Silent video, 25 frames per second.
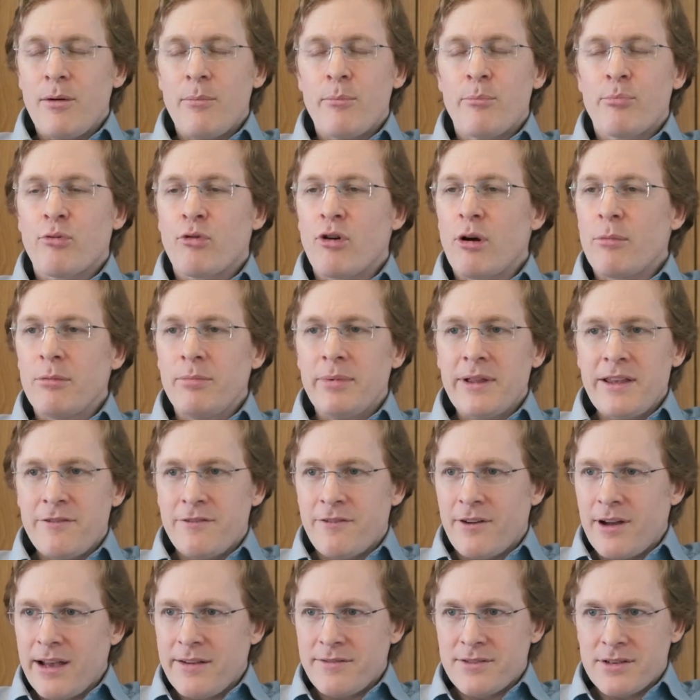probably
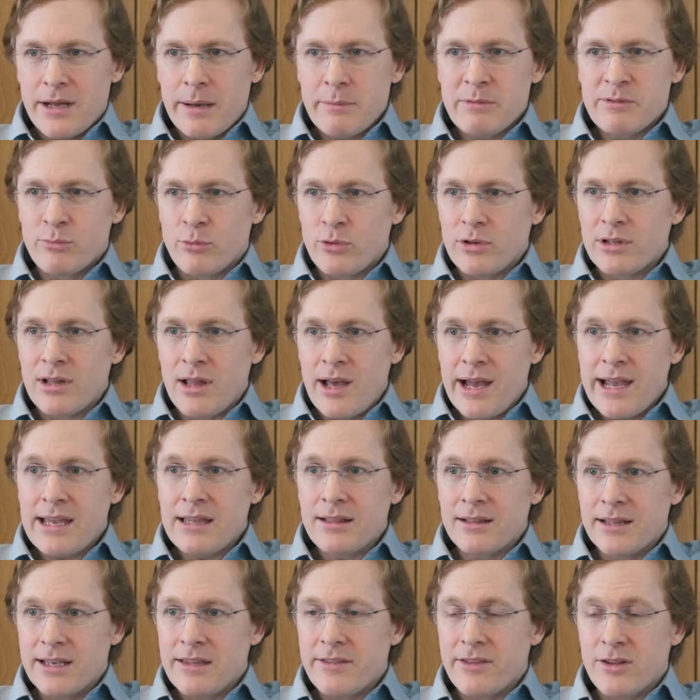5 times more
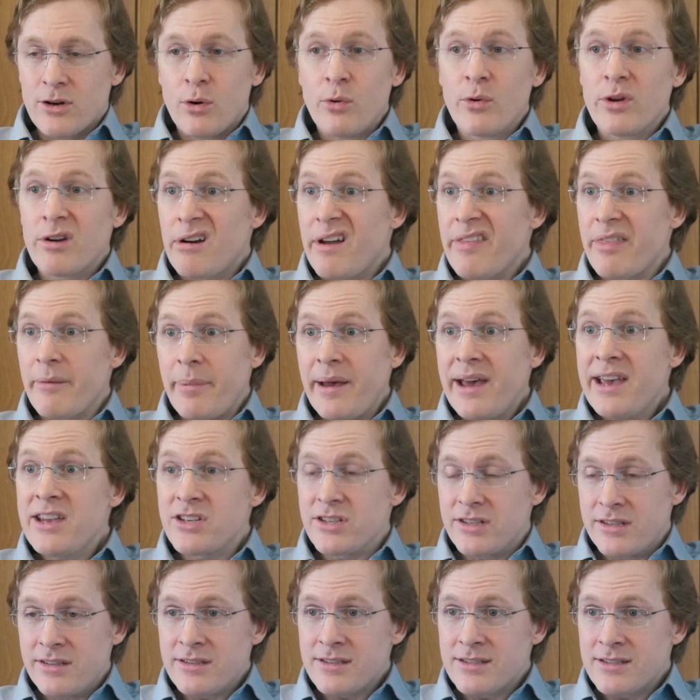likely than all your other
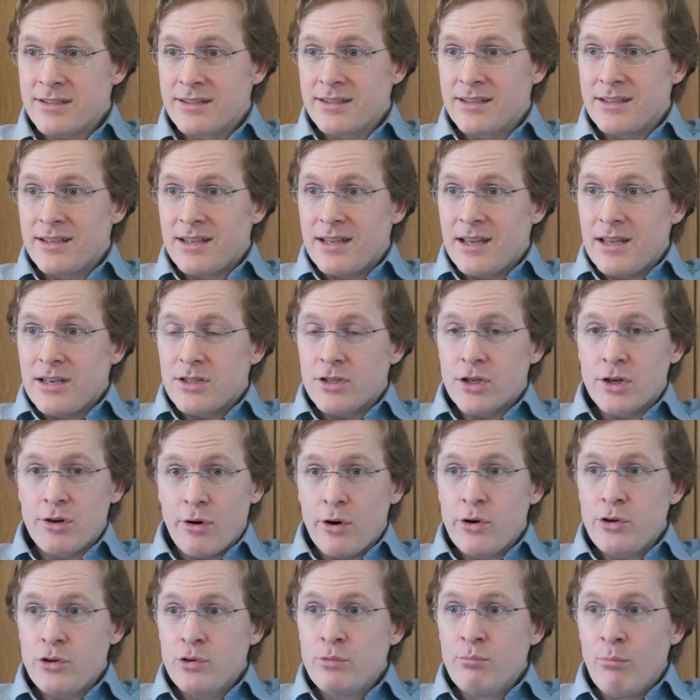patients to
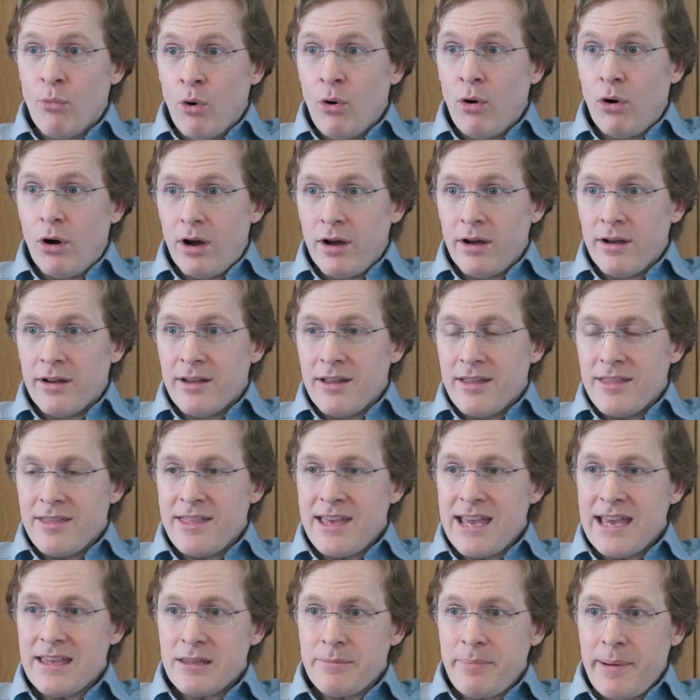grow you more.
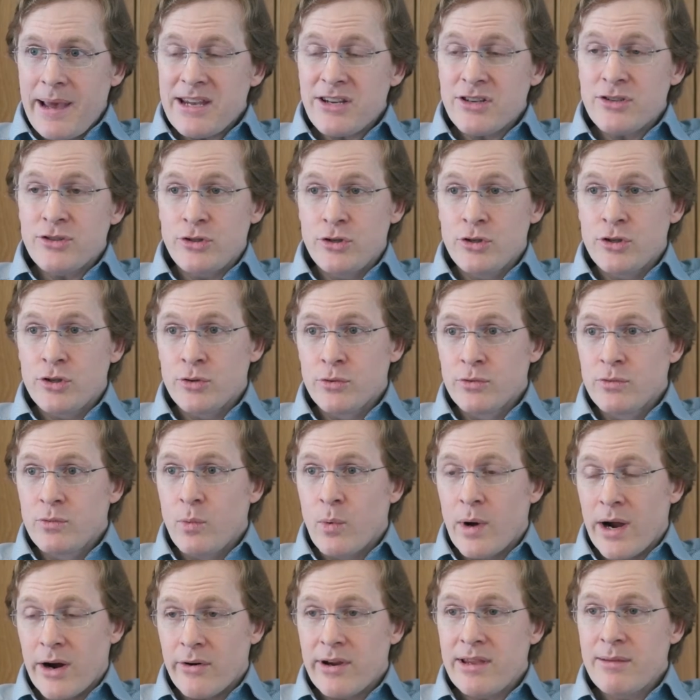They're the patients you should
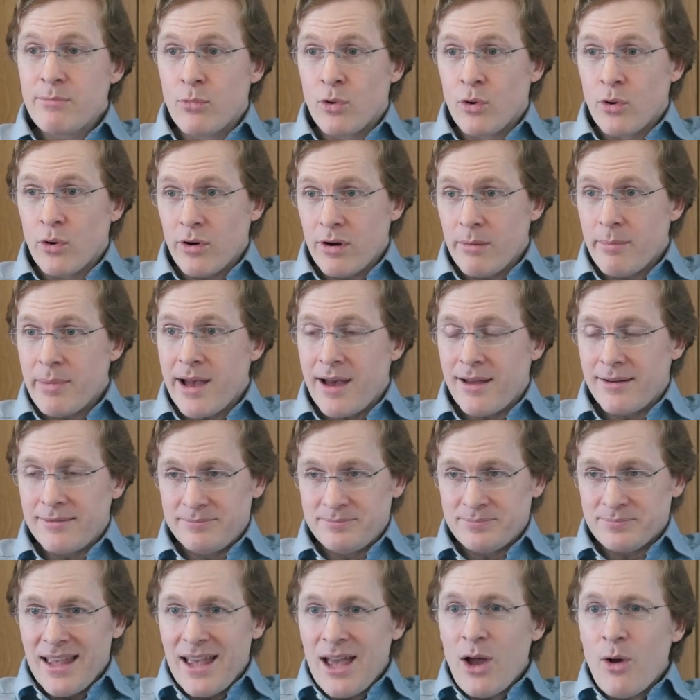worry more about.
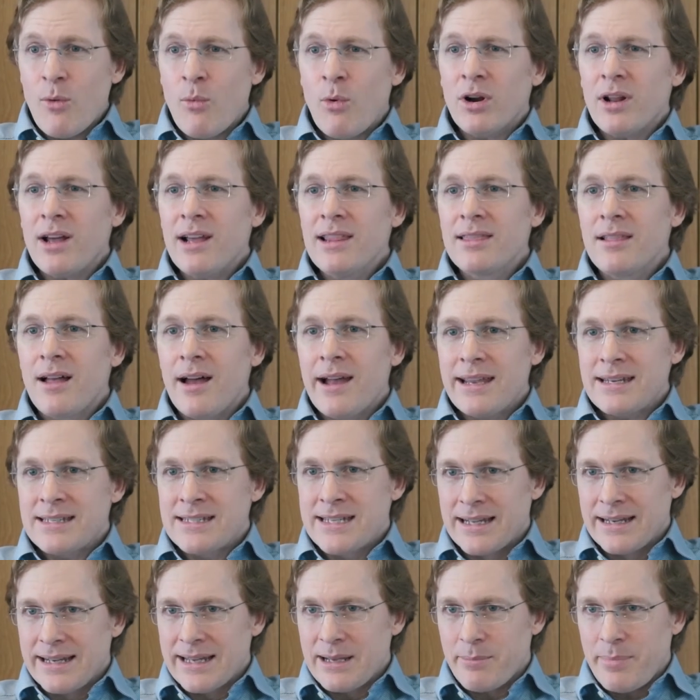What I like
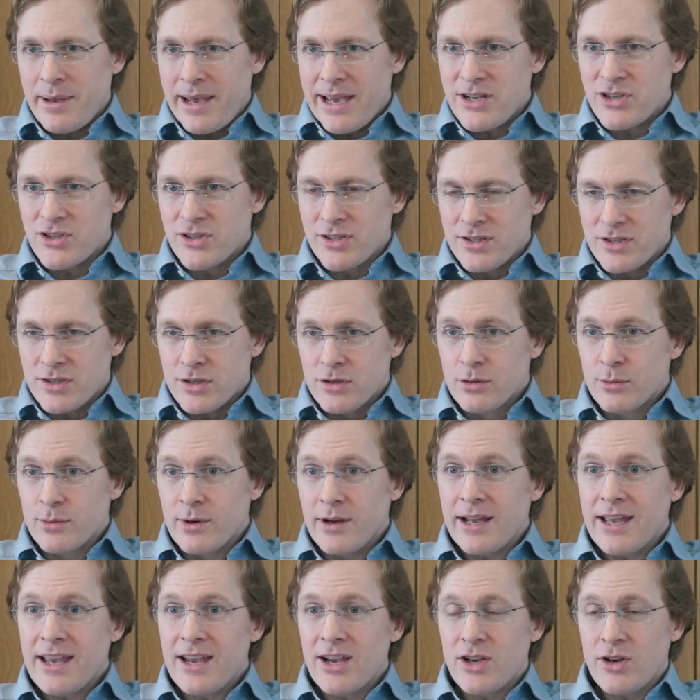telling patients who
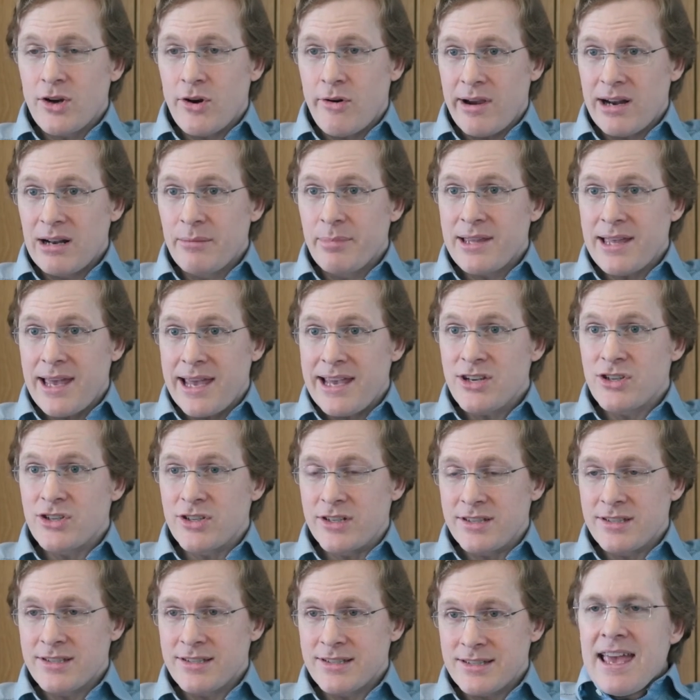are incredibly
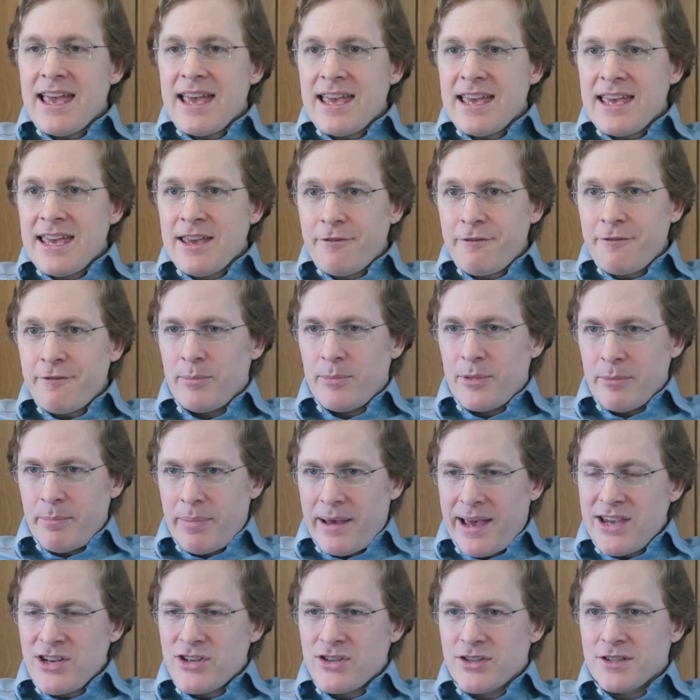anxious, if the
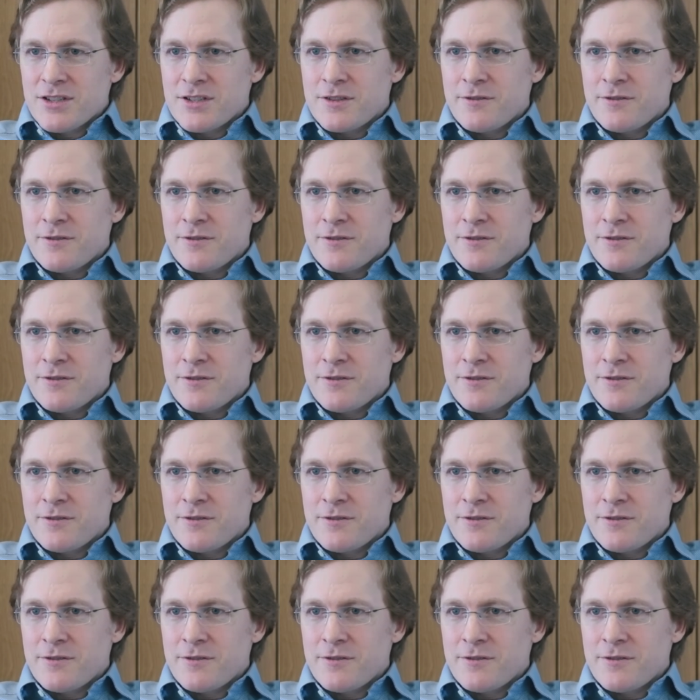patient's